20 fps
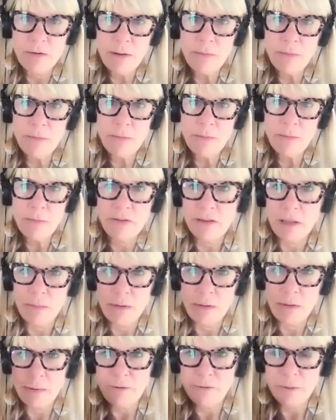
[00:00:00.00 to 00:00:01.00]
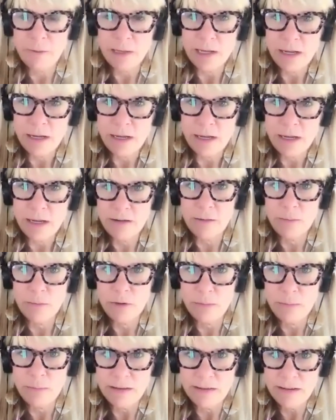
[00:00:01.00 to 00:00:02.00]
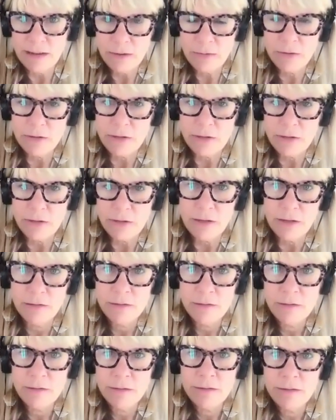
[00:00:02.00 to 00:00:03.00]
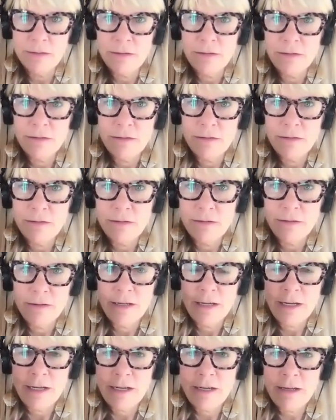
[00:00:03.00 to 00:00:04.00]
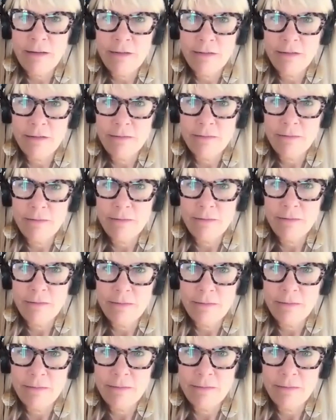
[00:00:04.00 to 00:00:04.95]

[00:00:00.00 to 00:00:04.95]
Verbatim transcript: and so I was just coming back from the hot tub with my towel on, and and